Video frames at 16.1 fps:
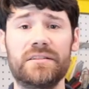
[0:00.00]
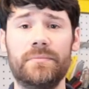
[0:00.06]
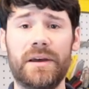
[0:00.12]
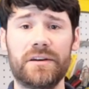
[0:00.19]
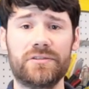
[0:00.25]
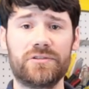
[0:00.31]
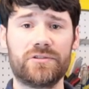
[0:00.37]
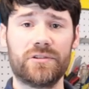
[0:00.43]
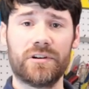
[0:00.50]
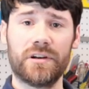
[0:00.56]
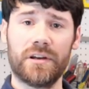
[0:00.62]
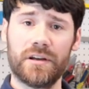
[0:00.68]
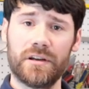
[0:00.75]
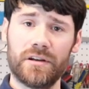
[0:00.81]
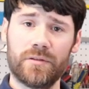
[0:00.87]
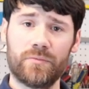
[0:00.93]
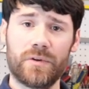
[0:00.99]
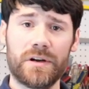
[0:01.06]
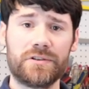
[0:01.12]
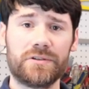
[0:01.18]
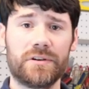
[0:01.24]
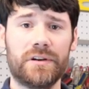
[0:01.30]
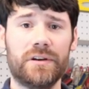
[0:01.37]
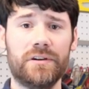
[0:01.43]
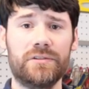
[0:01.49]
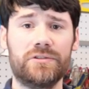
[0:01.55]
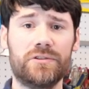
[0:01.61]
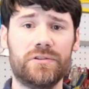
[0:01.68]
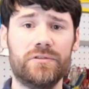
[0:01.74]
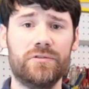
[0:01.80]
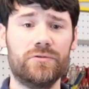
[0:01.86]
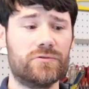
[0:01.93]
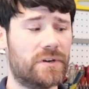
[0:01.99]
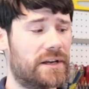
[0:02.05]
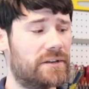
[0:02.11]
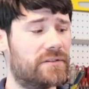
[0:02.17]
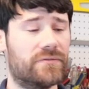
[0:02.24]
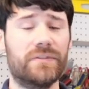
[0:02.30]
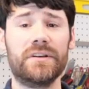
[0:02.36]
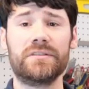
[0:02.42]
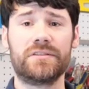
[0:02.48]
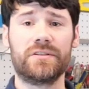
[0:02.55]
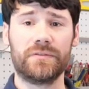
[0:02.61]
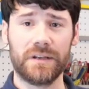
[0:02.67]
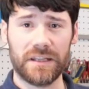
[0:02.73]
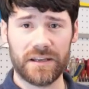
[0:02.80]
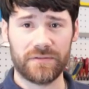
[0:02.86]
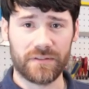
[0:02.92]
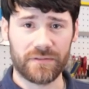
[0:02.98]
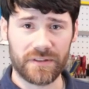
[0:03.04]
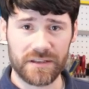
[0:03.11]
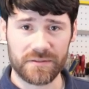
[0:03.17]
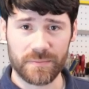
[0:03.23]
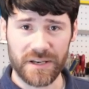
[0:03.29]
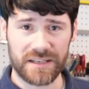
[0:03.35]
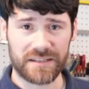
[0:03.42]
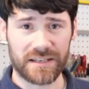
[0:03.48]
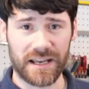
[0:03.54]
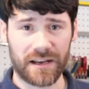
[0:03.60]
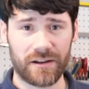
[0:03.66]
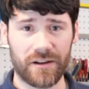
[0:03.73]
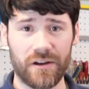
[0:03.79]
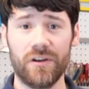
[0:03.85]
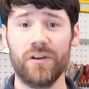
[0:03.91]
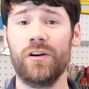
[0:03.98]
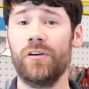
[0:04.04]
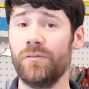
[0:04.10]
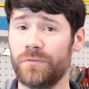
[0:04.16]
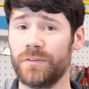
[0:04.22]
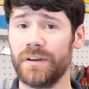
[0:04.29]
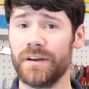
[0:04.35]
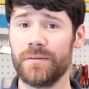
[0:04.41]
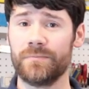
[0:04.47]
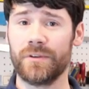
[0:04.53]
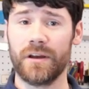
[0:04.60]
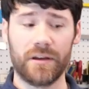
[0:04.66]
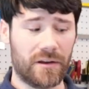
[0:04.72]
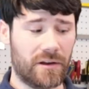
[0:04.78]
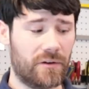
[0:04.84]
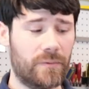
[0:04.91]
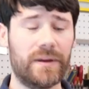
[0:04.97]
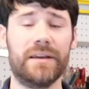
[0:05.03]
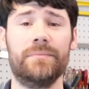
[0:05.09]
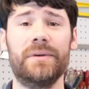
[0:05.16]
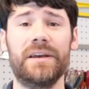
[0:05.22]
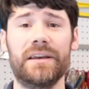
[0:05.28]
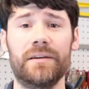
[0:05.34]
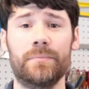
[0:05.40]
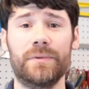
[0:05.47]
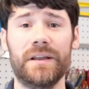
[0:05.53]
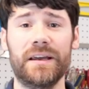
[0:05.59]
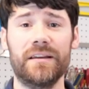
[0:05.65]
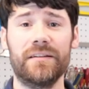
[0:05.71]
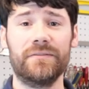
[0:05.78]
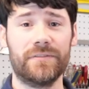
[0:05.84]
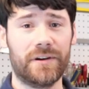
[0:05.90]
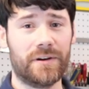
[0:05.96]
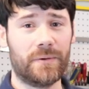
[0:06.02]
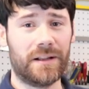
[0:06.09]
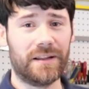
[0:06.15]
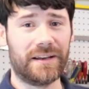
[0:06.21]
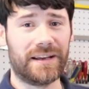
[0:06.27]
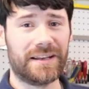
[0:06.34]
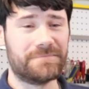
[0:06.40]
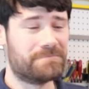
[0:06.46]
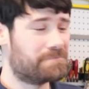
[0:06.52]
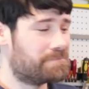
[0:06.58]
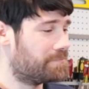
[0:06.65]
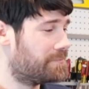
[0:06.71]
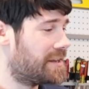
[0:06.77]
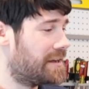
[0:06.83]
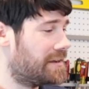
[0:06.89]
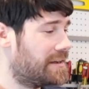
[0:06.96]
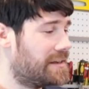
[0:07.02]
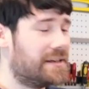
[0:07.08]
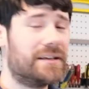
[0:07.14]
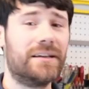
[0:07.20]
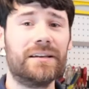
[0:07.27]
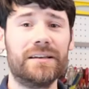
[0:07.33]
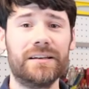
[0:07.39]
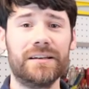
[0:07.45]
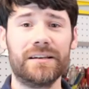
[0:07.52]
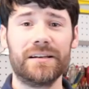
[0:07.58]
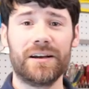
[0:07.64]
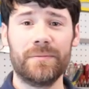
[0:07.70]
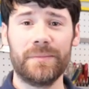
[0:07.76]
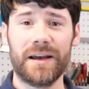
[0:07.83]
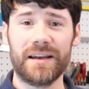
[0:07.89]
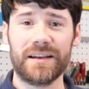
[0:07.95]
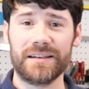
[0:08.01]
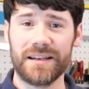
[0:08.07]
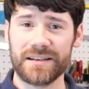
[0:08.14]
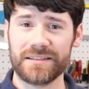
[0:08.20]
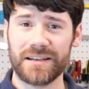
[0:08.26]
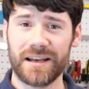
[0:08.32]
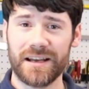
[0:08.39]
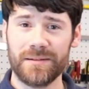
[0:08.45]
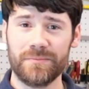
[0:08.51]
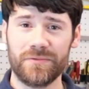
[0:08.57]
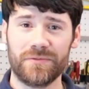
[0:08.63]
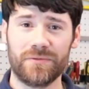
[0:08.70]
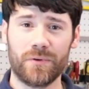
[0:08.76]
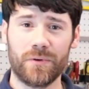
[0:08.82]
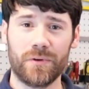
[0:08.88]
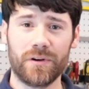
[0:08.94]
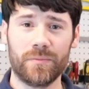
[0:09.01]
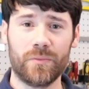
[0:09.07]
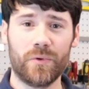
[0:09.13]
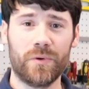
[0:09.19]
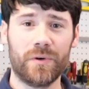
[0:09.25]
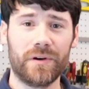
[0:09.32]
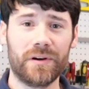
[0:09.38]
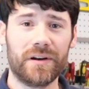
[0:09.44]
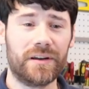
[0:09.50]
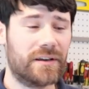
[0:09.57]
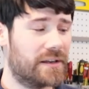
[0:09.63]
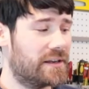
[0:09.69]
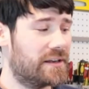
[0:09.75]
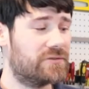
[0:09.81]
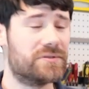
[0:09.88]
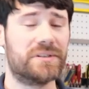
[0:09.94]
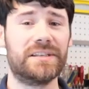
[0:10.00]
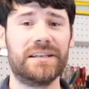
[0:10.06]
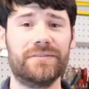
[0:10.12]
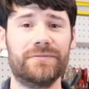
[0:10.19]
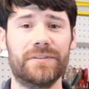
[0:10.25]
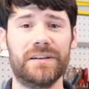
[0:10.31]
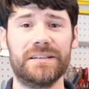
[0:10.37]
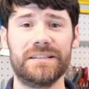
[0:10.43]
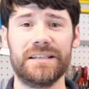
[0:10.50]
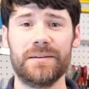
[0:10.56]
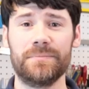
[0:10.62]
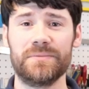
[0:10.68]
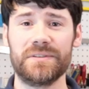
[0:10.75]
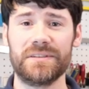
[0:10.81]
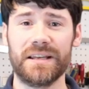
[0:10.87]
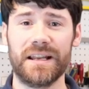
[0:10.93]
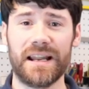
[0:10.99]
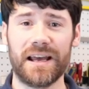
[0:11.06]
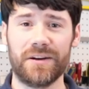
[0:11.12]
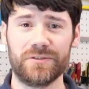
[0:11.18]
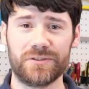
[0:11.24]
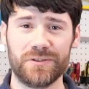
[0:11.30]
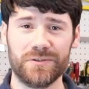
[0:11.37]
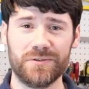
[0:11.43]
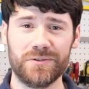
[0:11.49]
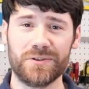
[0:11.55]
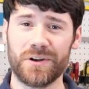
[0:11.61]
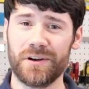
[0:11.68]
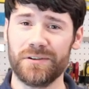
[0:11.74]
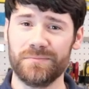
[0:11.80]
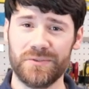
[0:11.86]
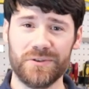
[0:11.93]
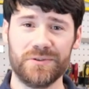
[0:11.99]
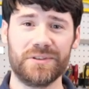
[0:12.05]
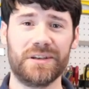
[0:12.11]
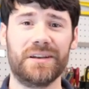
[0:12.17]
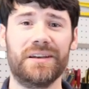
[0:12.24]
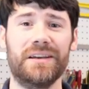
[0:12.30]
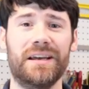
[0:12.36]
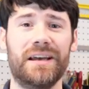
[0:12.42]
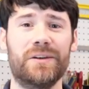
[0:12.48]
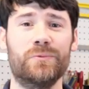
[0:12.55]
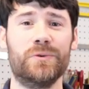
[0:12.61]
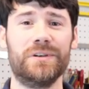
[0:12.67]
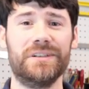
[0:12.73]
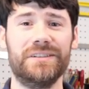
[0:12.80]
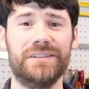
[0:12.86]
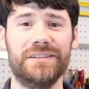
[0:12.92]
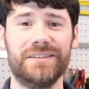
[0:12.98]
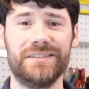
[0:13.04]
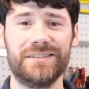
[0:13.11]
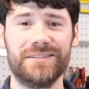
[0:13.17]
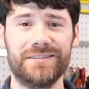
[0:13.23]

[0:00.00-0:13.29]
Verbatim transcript: some extra pressure here to try to fix the relief of this bass neck. Hopefully, we can make it play very well again. Come back next time for more interesting fun tips and how-tos on music and wood.